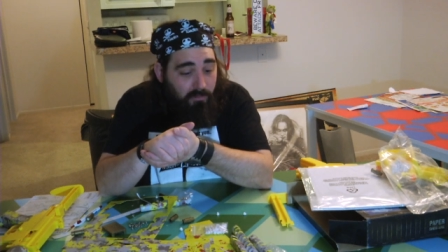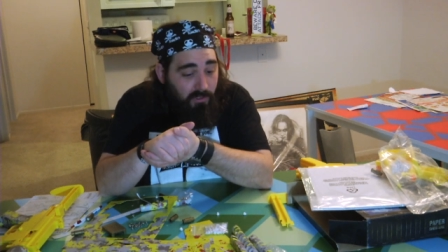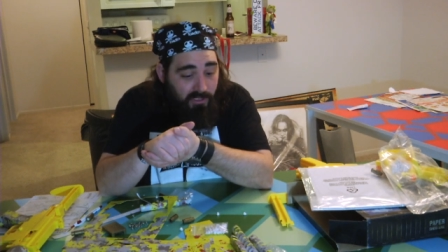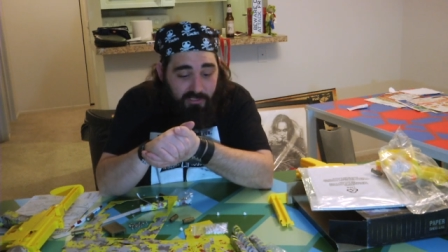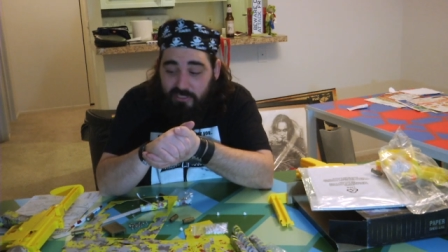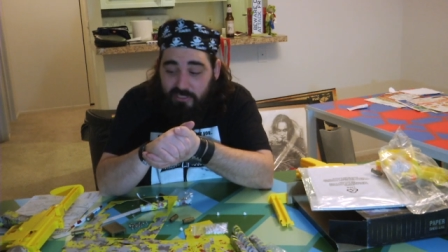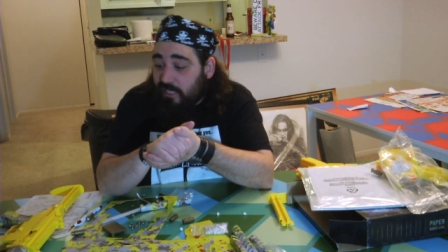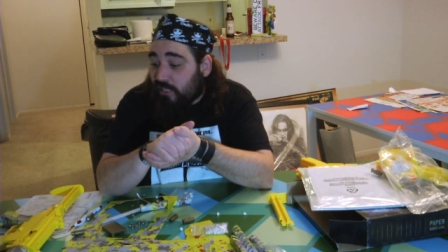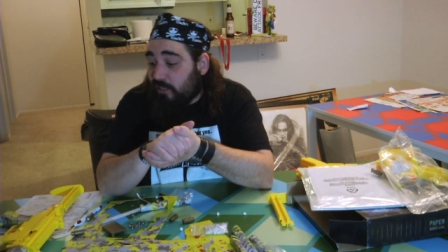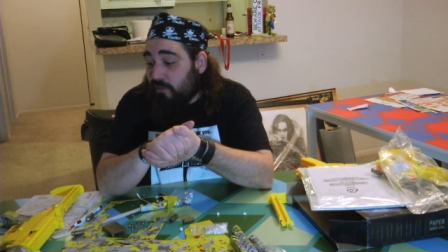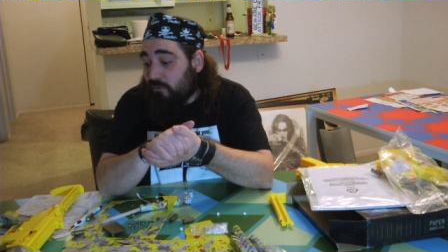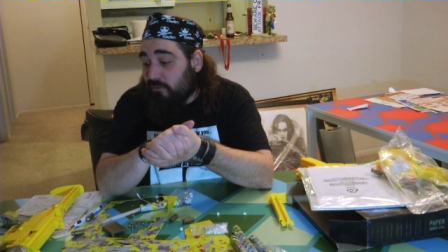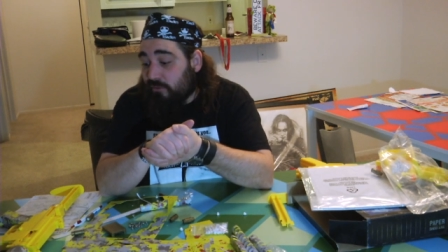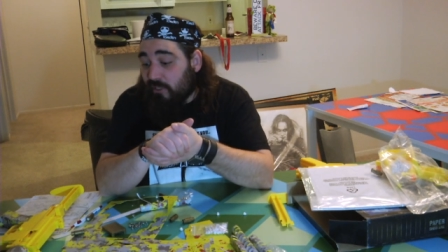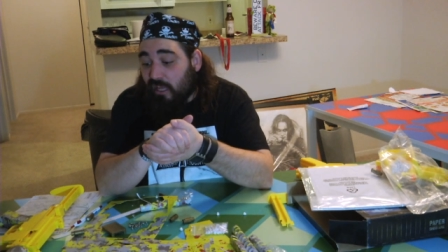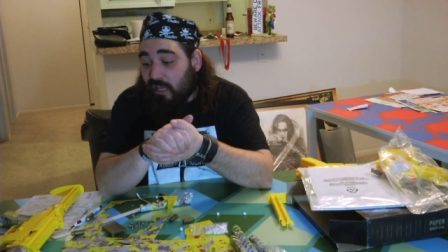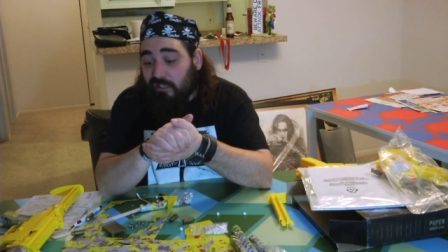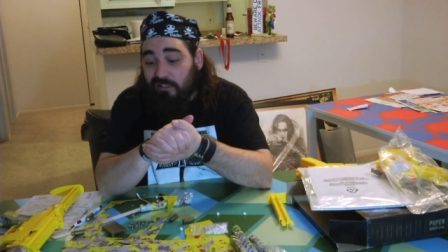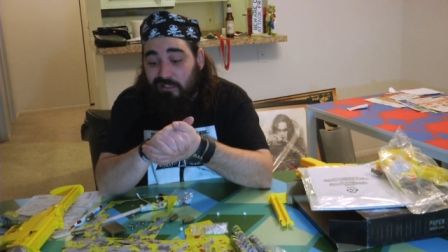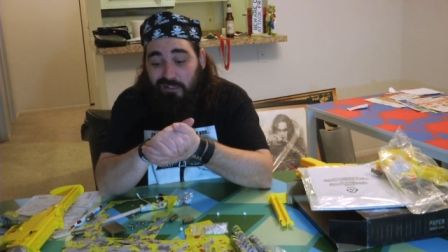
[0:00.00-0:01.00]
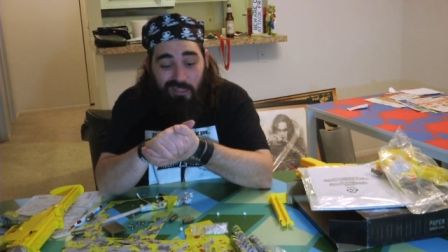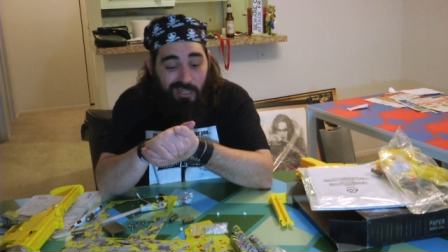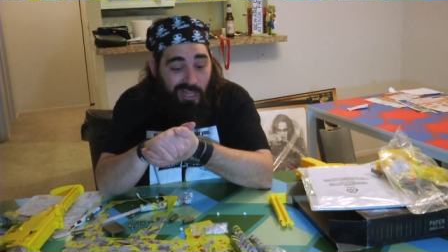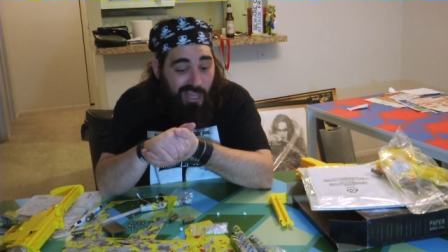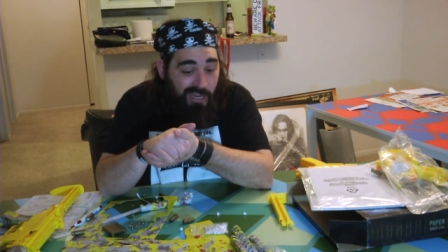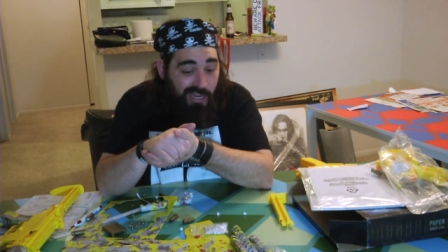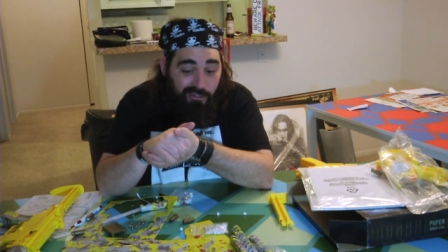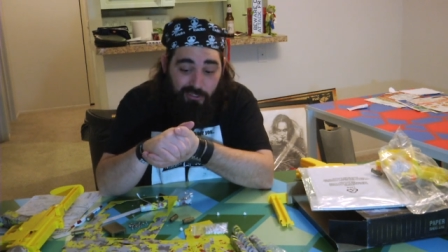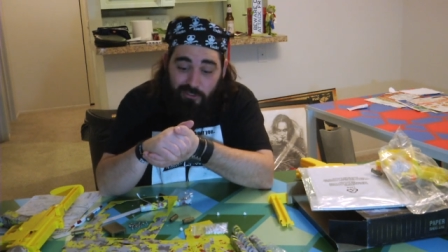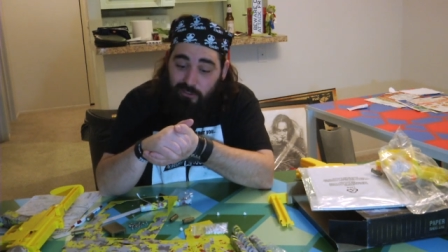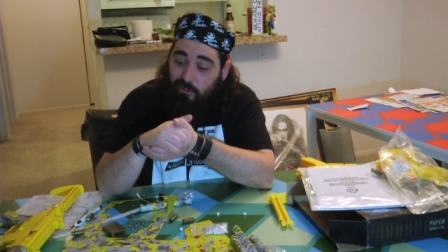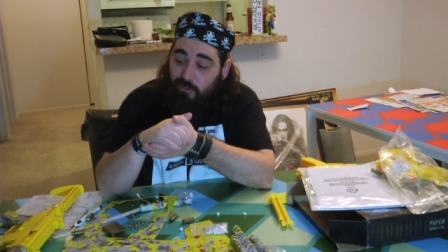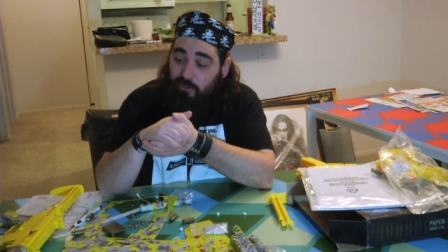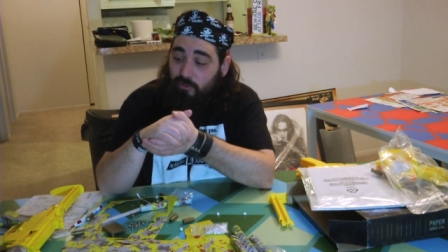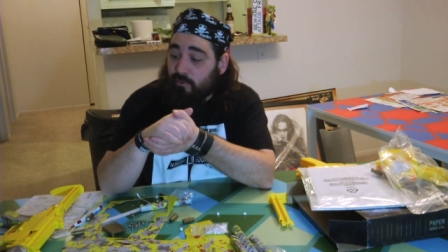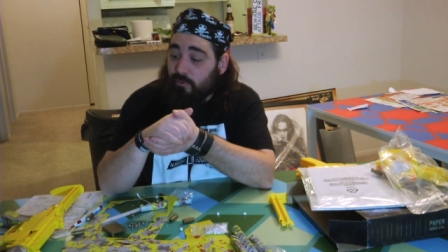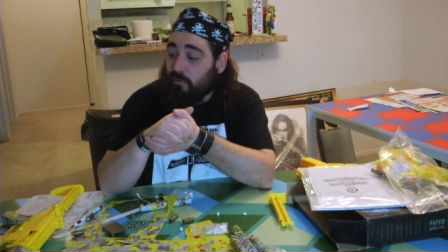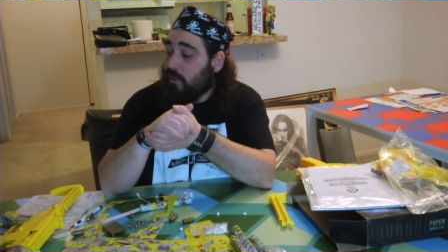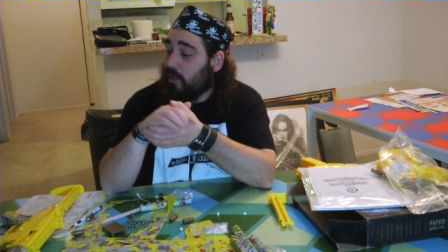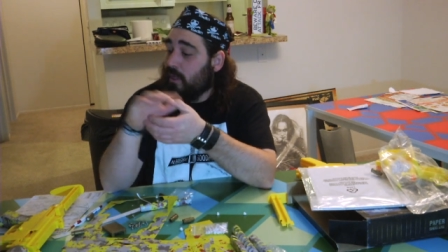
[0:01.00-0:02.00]
Plus, they use a lot of
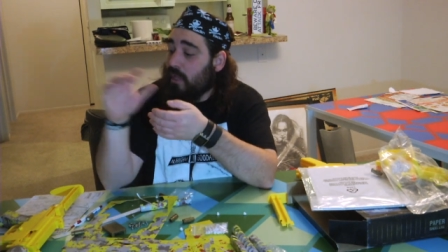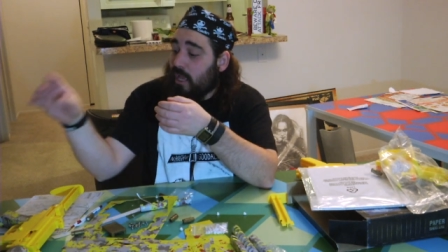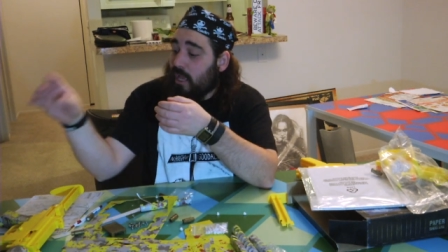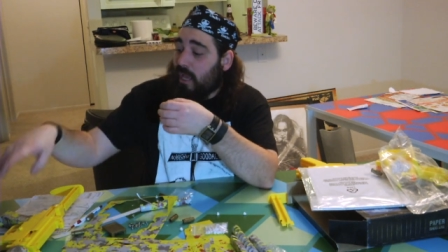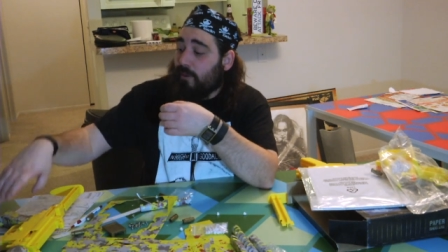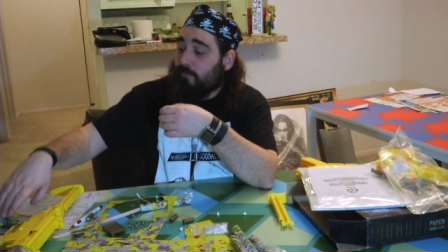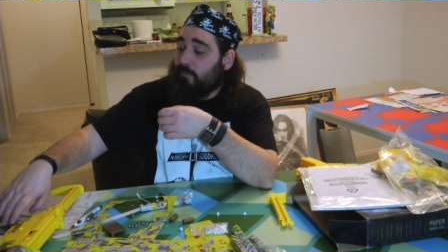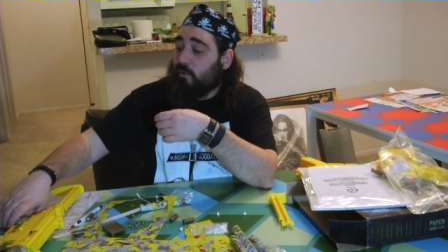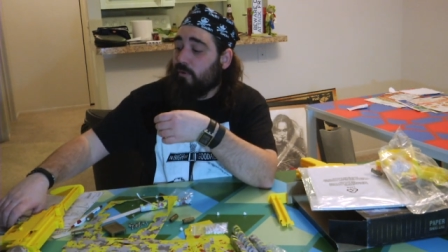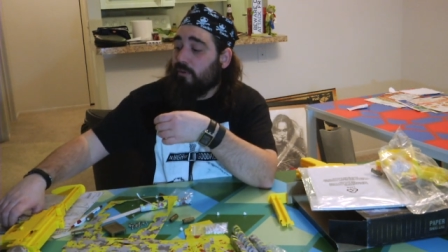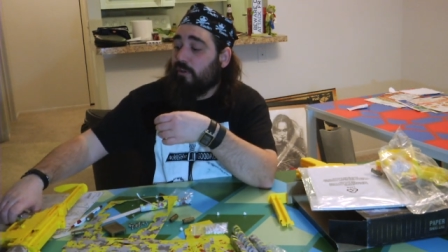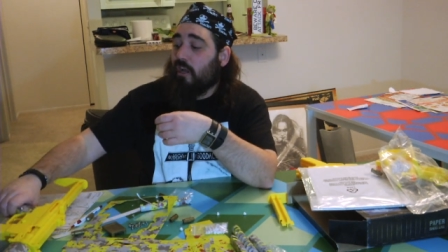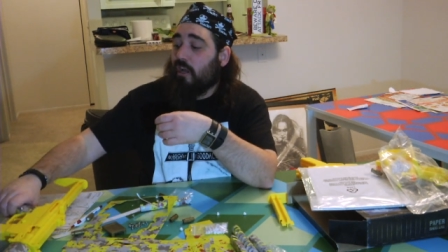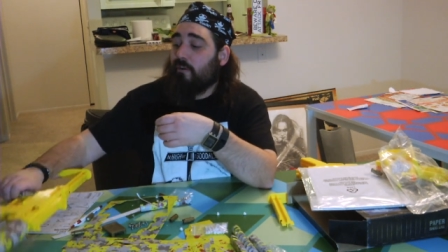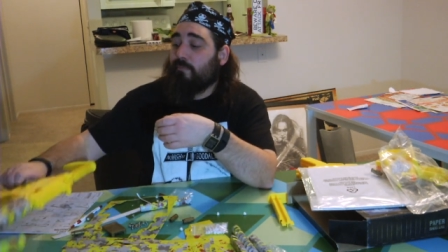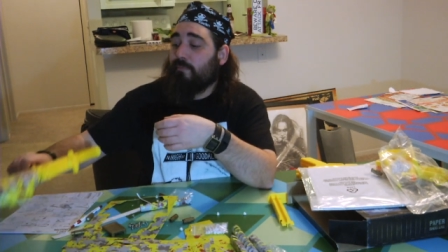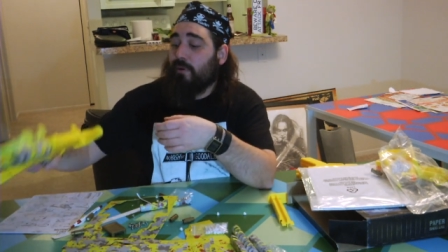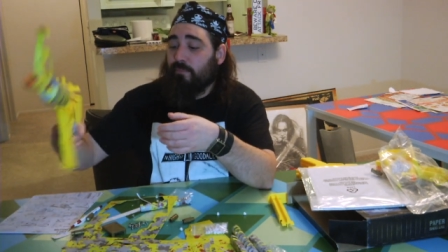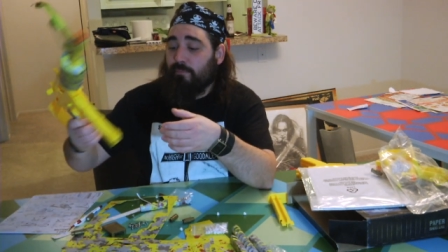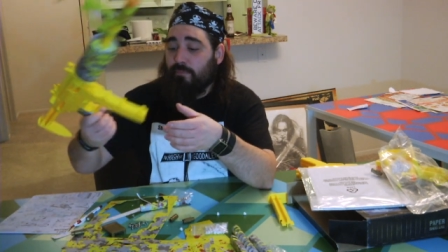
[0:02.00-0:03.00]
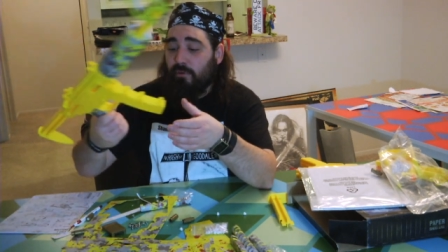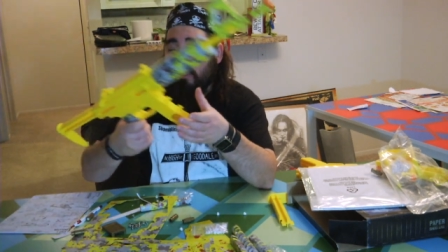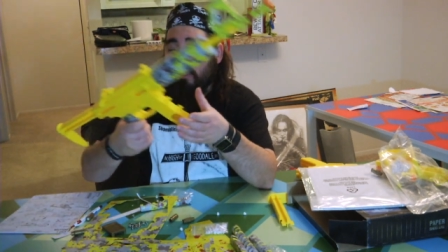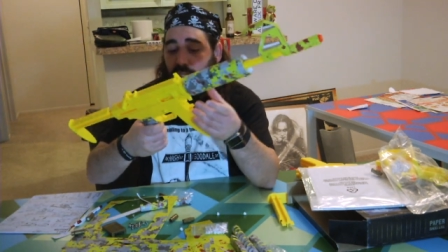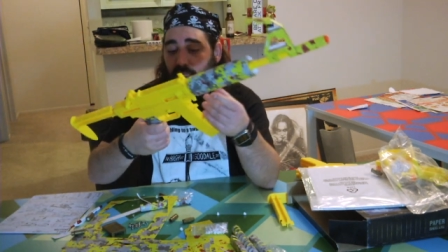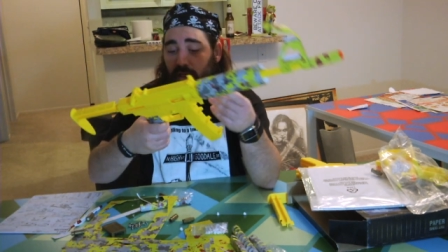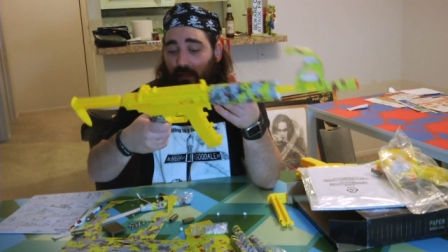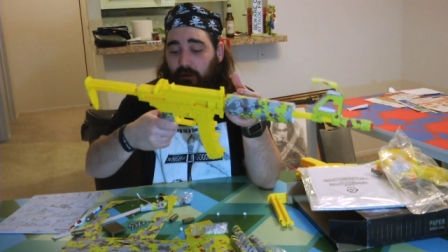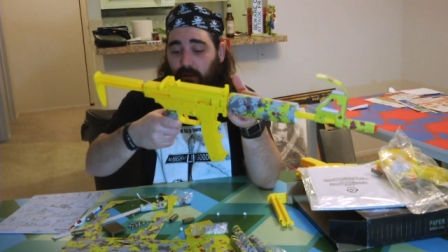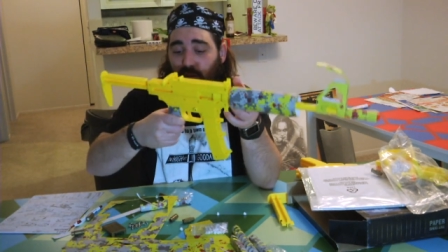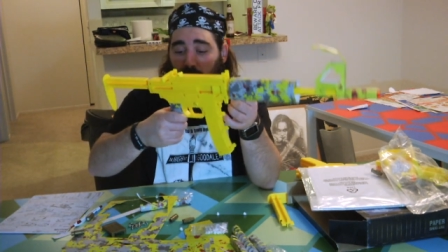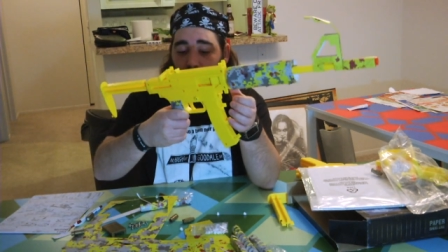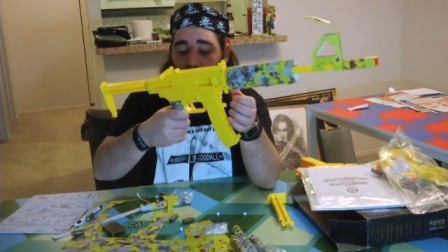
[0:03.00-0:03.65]
glue. And we're talking about putting,